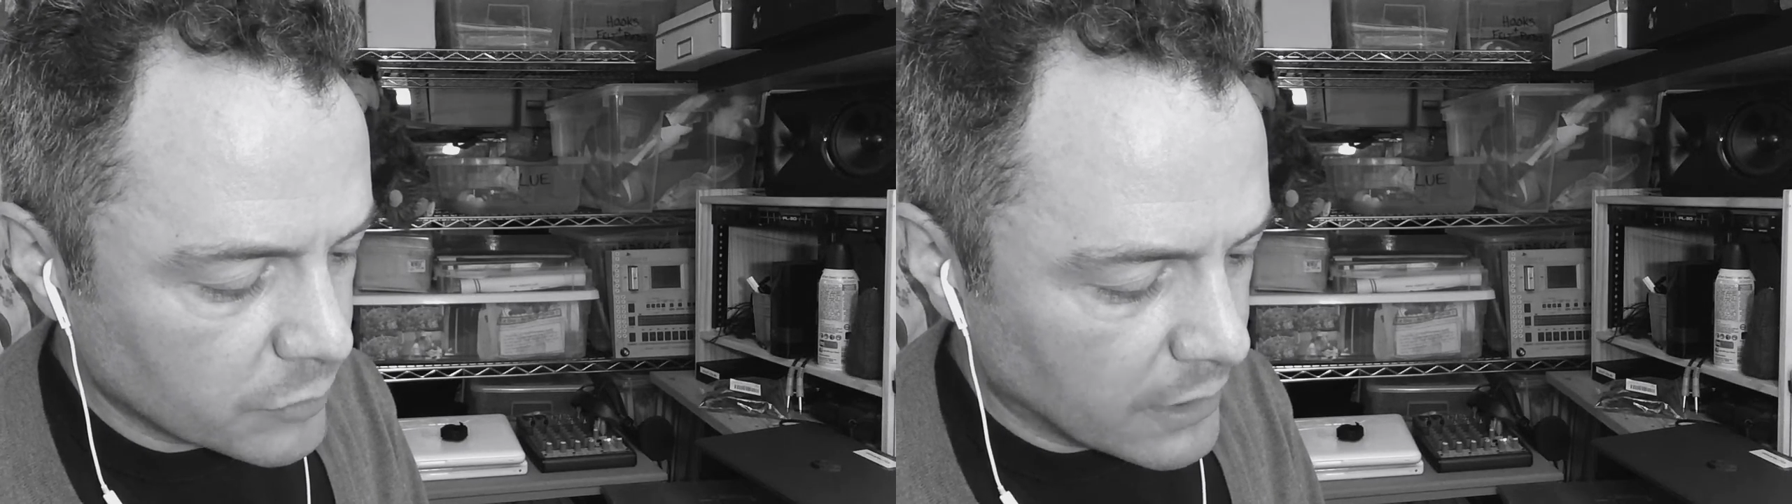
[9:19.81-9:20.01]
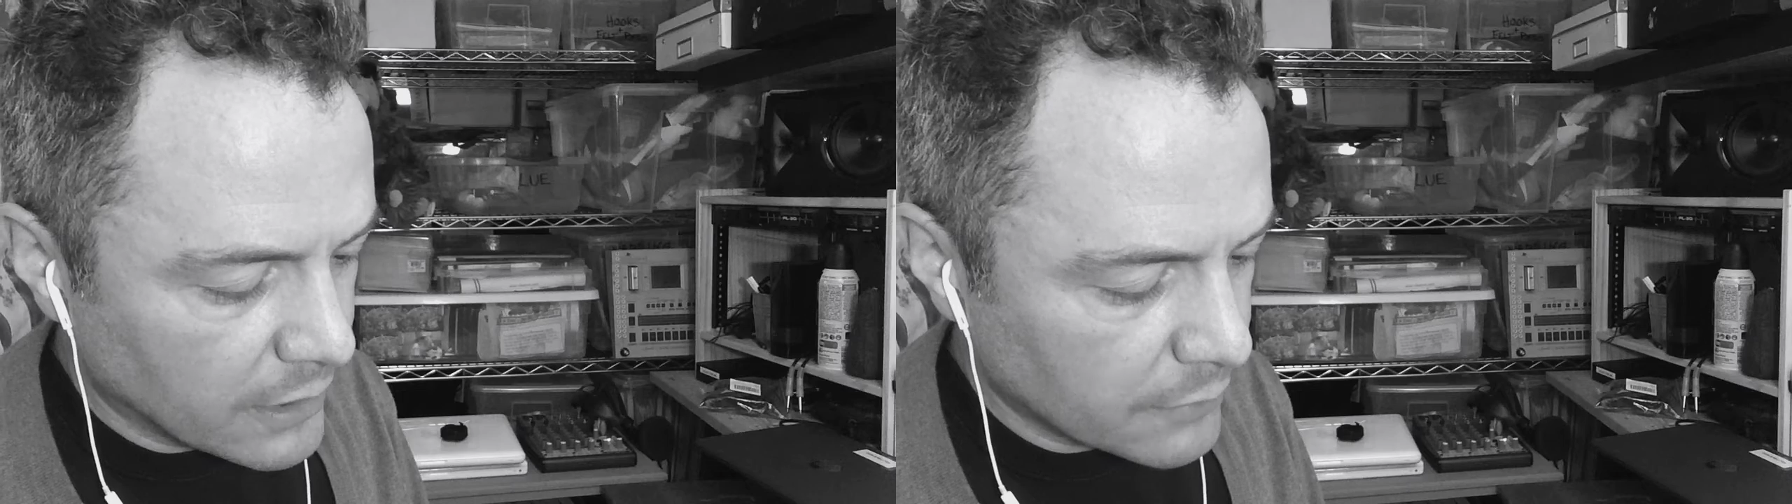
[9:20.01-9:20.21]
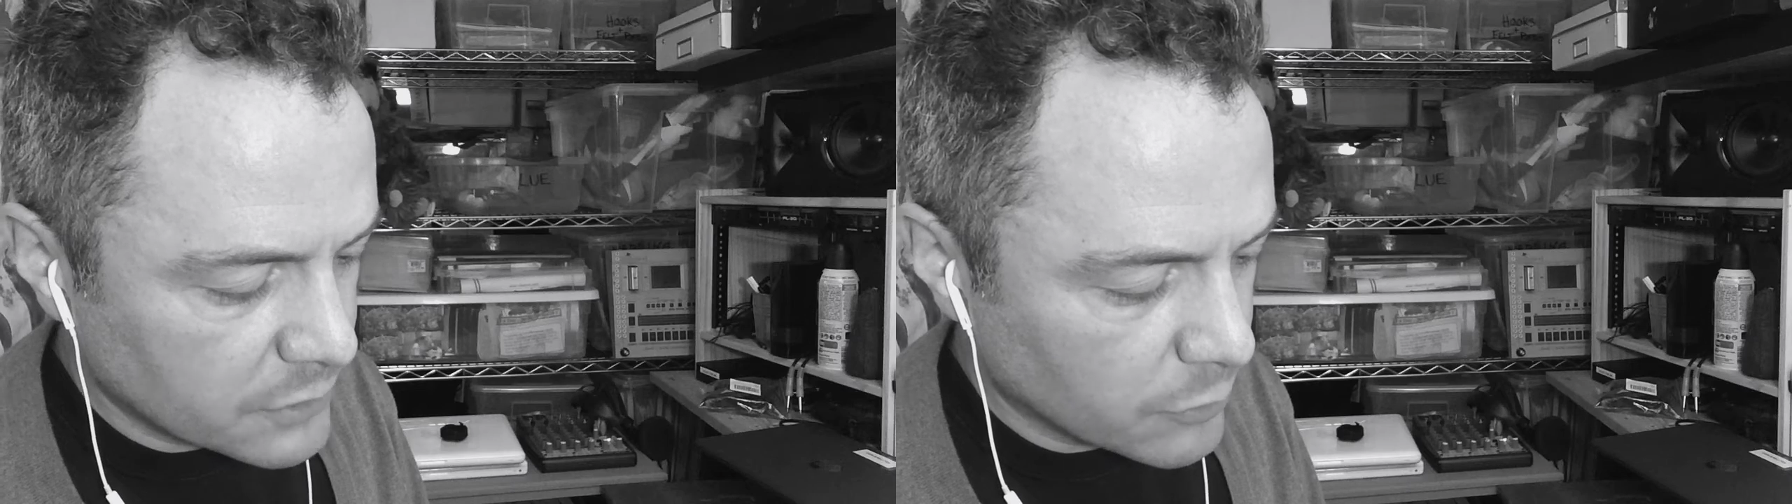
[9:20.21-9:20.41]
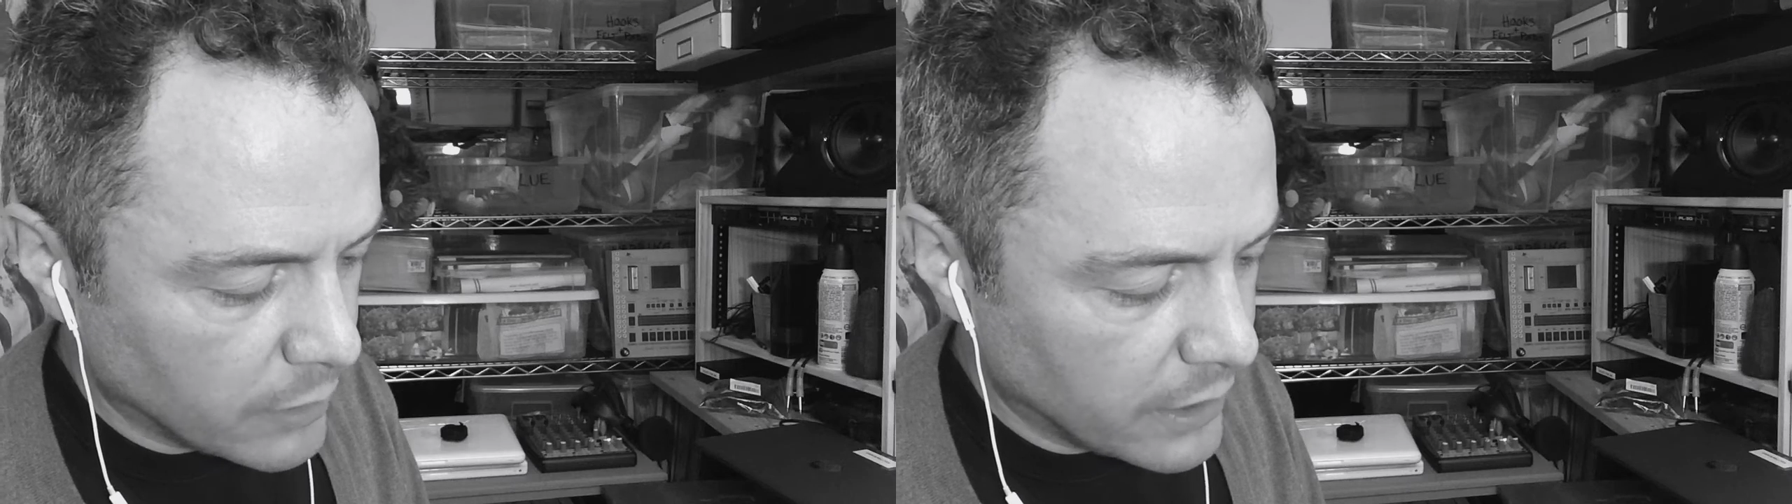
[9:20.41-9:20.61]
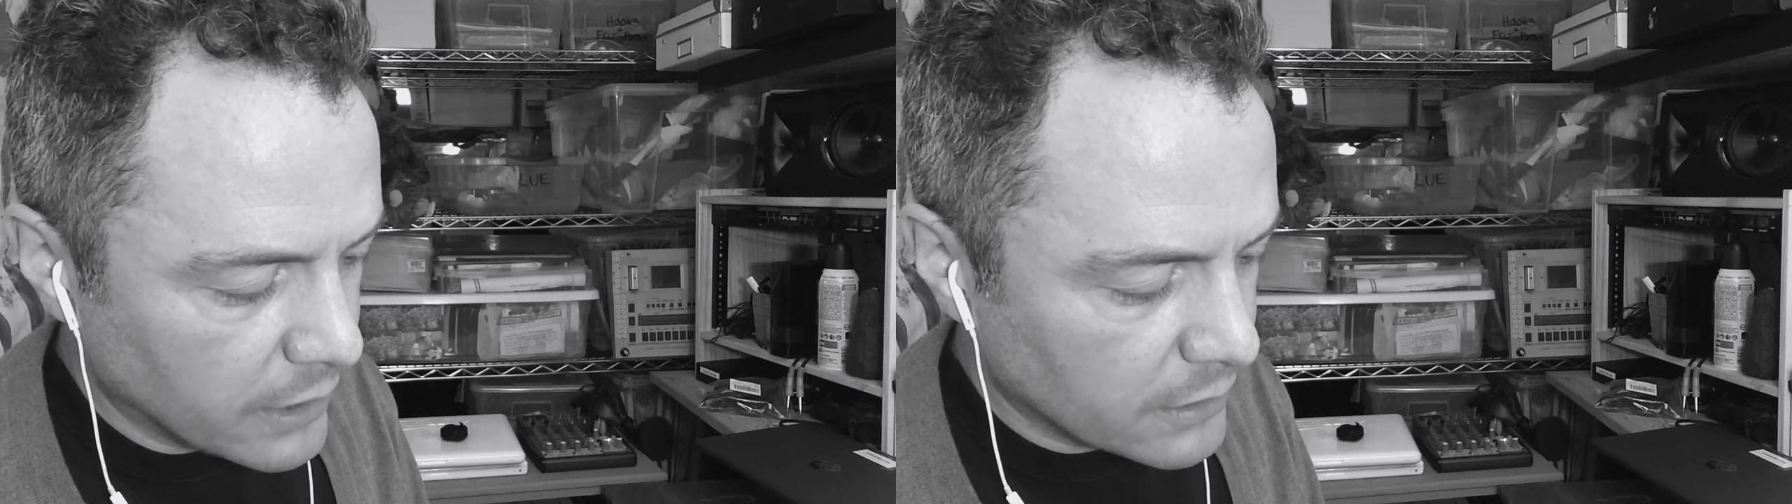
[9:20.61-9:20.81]
while I was
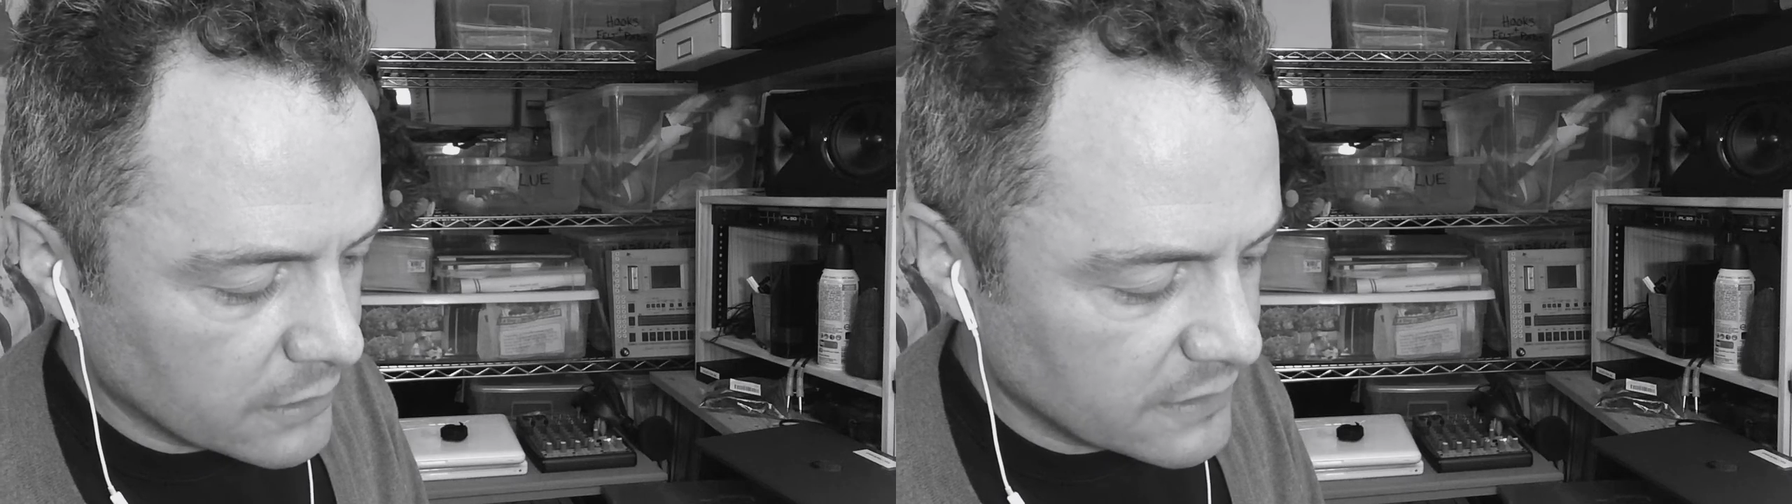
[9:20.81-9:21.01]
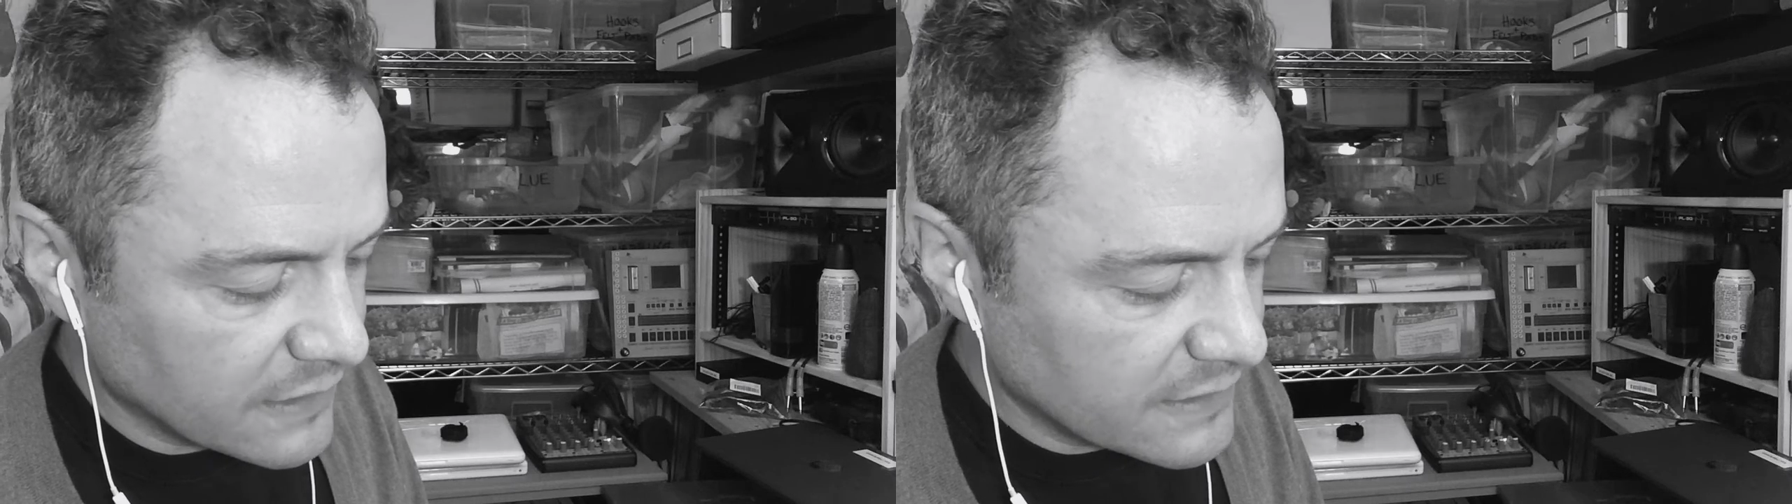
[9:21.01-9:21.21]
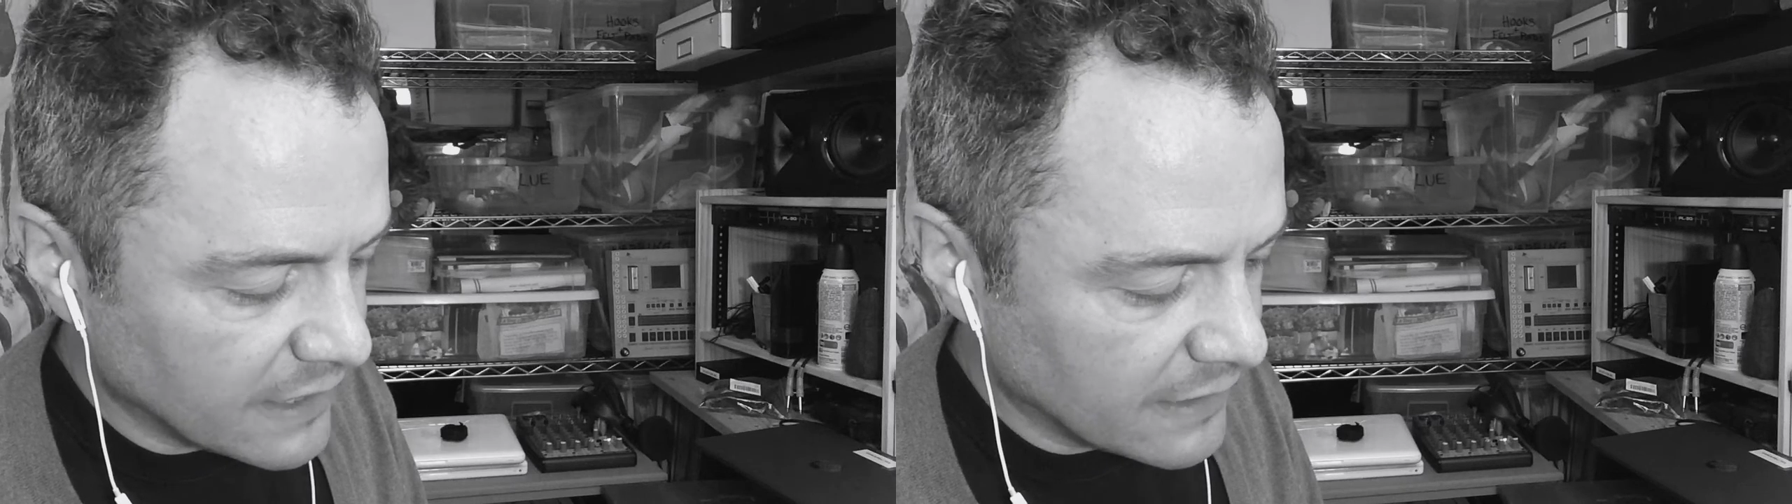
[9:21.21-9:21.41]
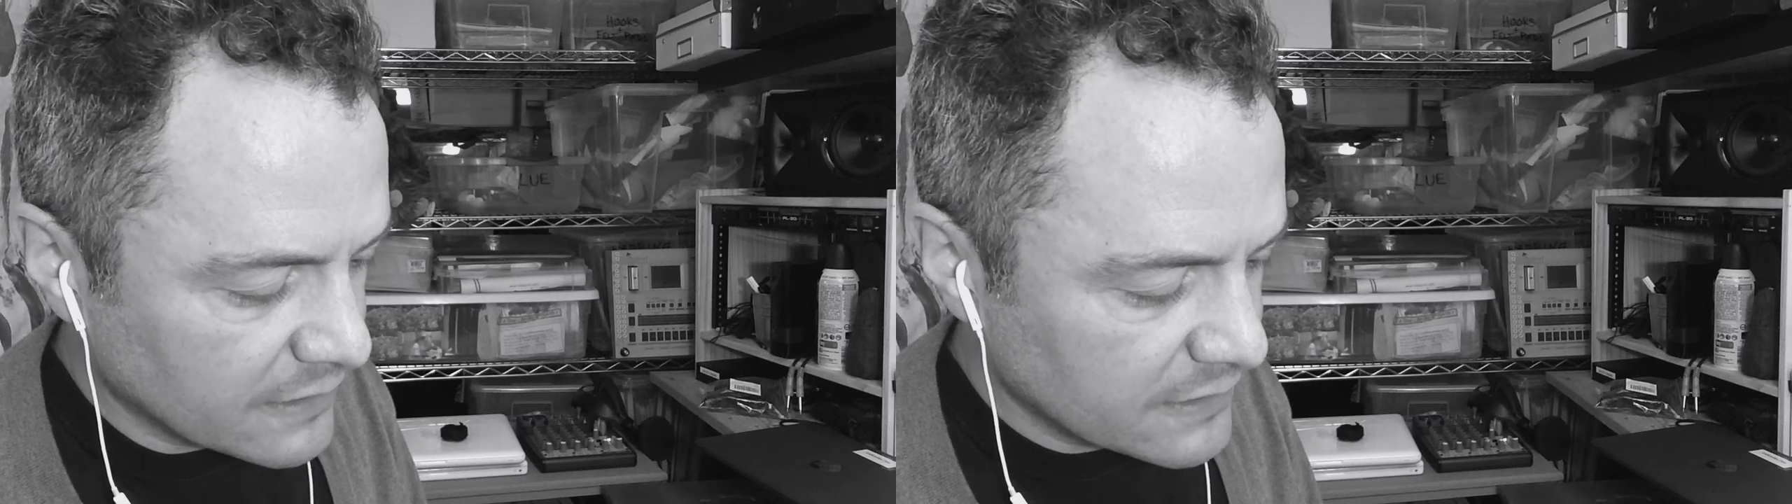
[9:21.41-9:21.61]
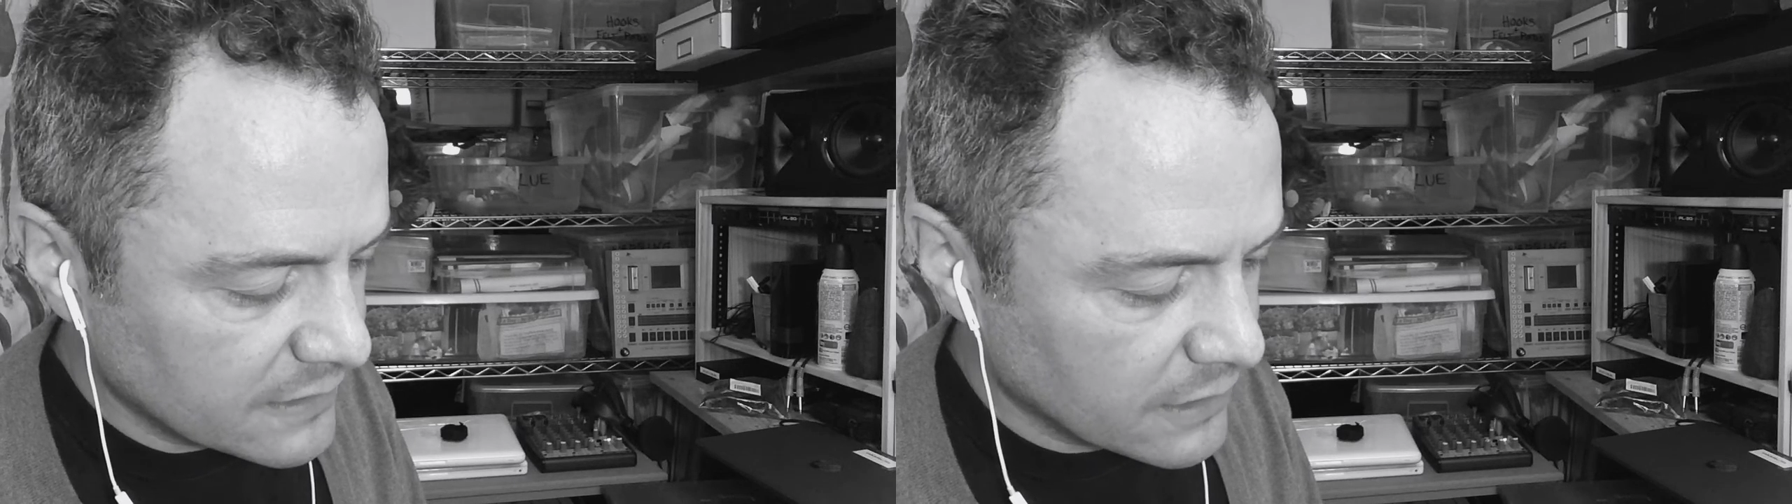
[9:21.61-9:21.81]
away, said
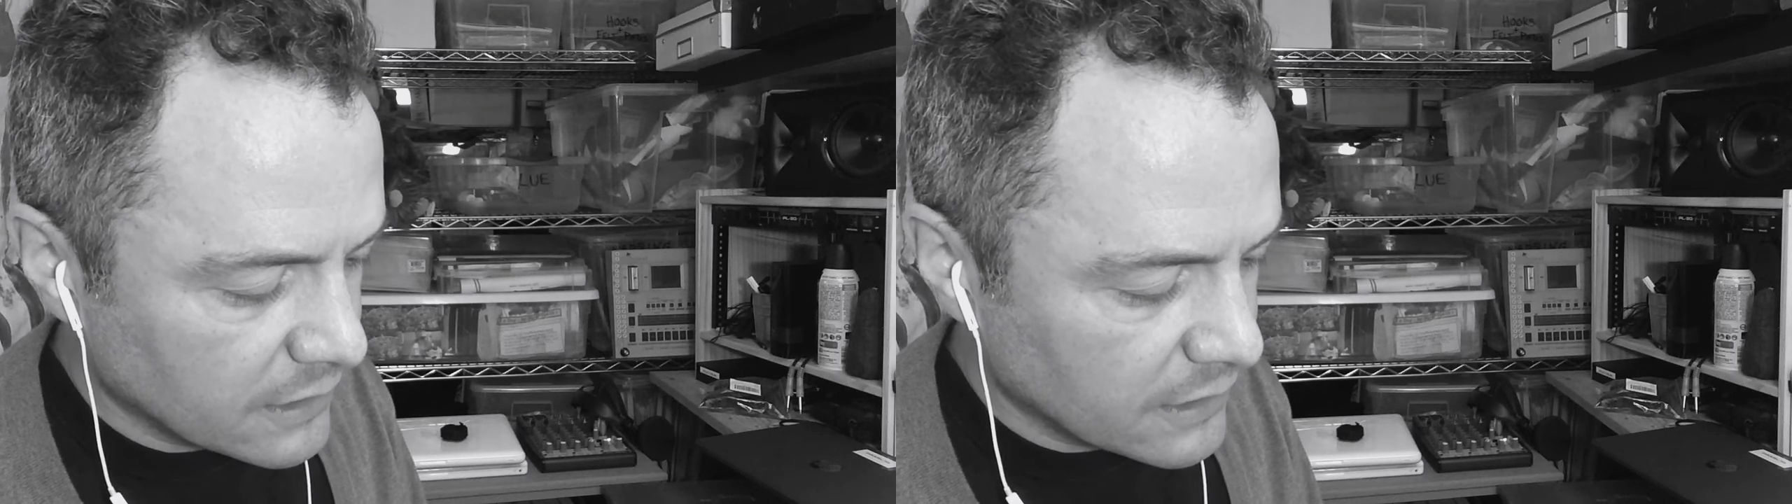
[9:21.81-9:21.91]
Silas,